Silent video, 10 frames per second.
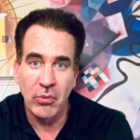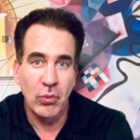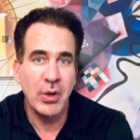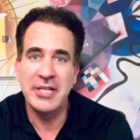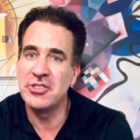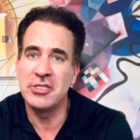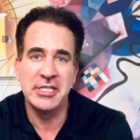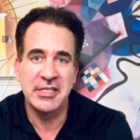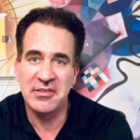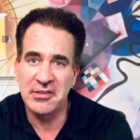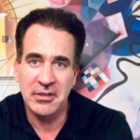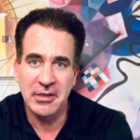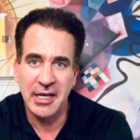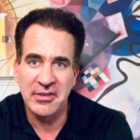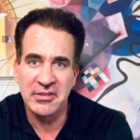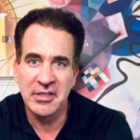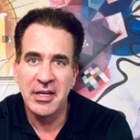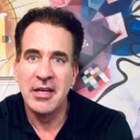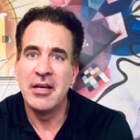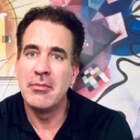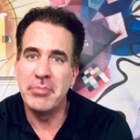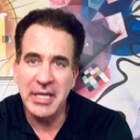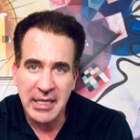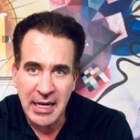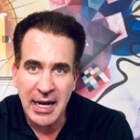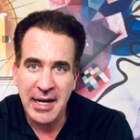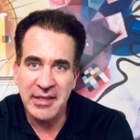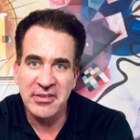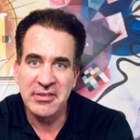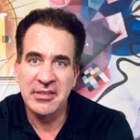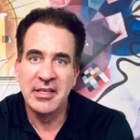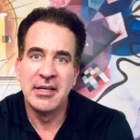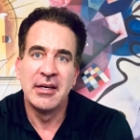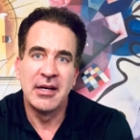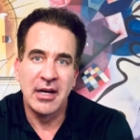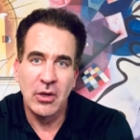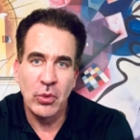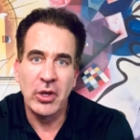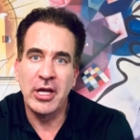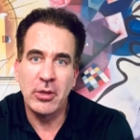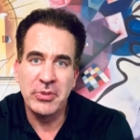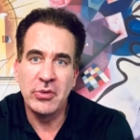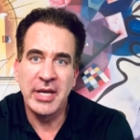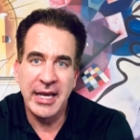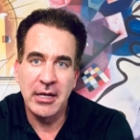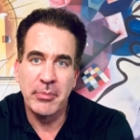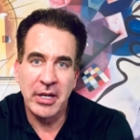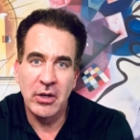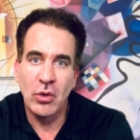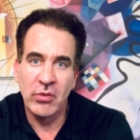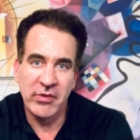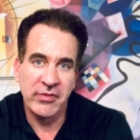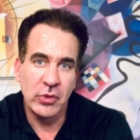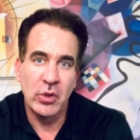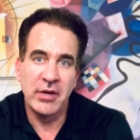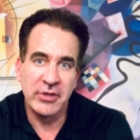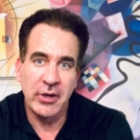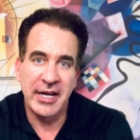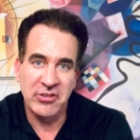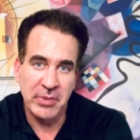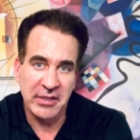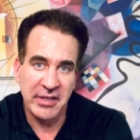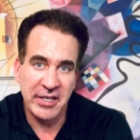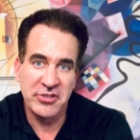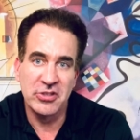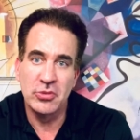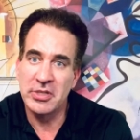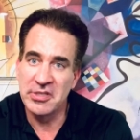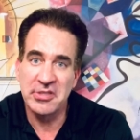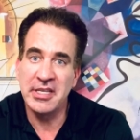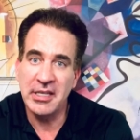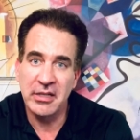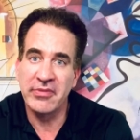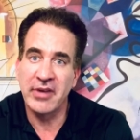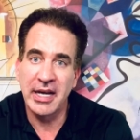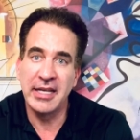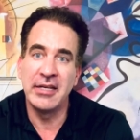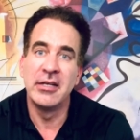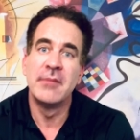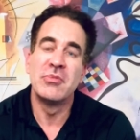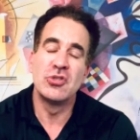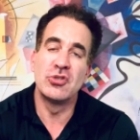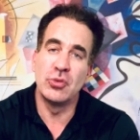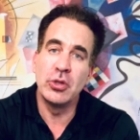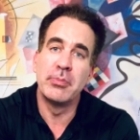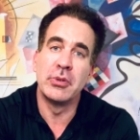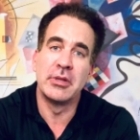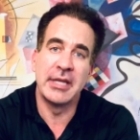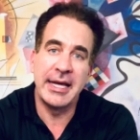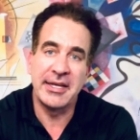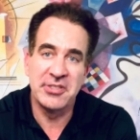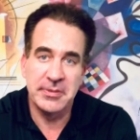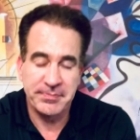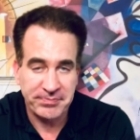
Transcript: Why should you consider less? Being honest will help you gain a better overview of your expectations, which is key to finding suitable lakes.